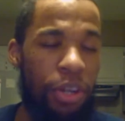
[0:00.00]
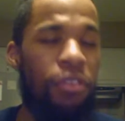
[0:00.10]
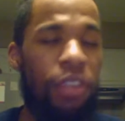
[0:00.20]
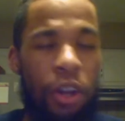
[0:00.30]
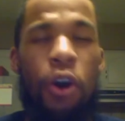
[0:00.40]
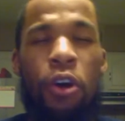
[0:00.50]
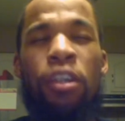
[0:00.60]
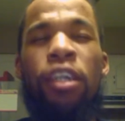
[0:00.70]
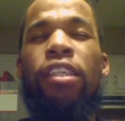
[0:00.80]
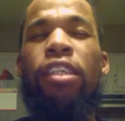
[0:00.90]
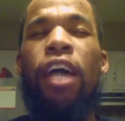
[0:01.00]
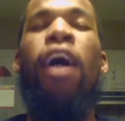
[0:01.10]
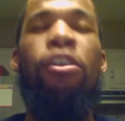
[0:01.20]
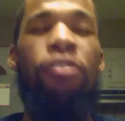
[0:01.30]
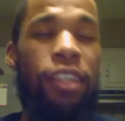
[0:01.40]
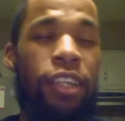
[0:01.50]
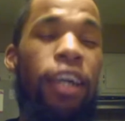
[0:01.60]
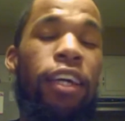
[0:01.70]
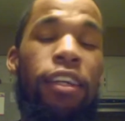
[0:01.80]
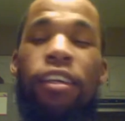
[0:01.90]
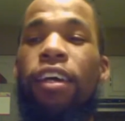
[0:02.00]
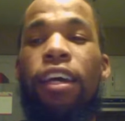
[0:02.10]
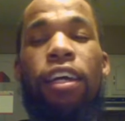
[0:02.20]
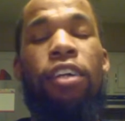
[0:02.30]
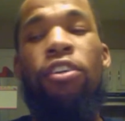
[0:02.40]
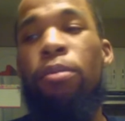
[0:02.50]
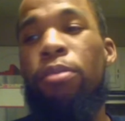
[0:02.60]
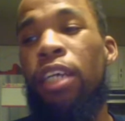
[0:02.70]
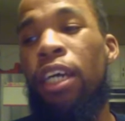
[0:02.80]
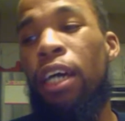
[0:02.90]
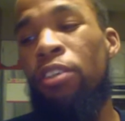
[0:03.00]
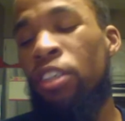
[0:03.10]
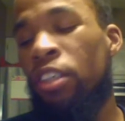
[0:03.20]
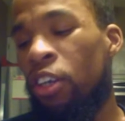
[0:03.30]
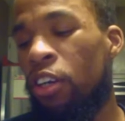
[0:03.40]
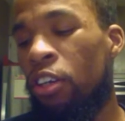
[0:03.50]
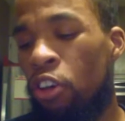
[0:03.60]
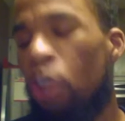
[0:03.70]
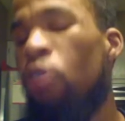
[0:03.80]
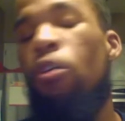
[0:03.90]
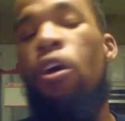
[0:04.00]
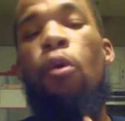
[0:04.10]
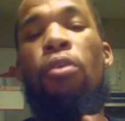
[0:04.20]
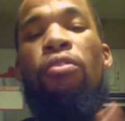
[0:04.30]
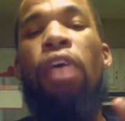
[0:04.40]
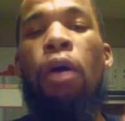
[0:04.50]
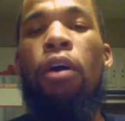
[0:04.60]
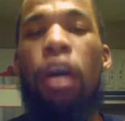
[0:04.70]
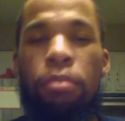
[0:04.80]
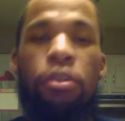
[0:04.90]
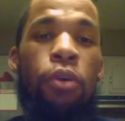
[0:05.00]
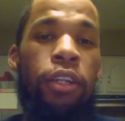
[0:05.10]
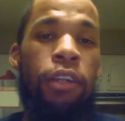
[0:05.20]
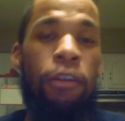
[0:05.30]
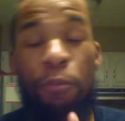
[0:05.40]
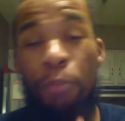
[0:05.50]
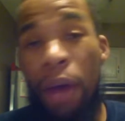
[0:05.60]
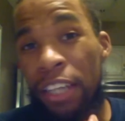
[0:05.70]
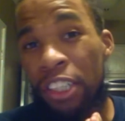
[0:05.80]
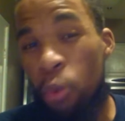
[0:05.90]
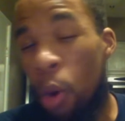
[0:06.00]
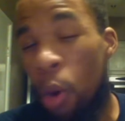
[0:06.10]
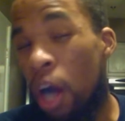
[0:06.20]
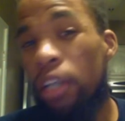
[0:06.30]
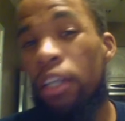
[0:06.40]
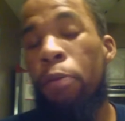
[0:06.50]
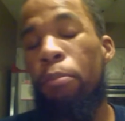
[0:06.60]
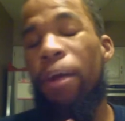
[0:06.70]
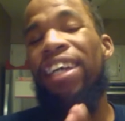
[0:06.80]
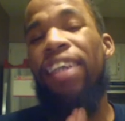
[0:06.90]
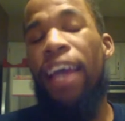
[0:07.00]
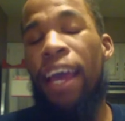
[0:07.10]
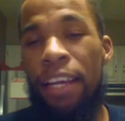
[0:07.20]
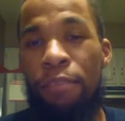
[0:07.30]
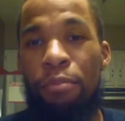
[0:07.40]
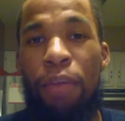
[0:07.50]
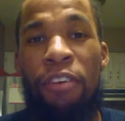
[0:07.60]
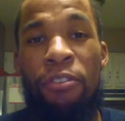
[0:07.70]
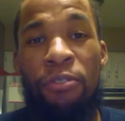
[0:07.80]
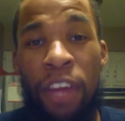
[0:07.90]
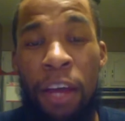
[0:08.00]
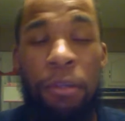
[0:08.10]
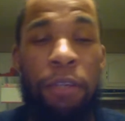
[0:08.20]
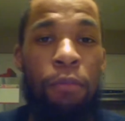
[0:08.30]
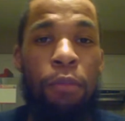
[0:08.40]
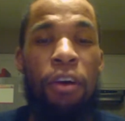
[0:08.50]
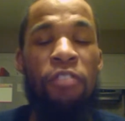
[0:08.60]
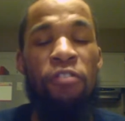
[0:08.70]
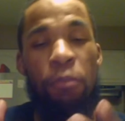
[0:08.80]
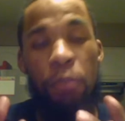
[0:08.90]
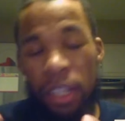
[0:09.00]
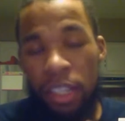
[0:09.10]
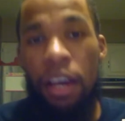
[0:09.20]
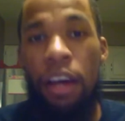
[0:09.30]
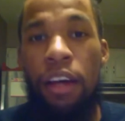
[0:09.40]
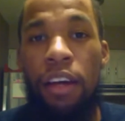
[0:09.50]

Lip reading: long tiring day, and you know what I'm saying, I just couldn't go without uploading for my squad, my gang, my family, my familia,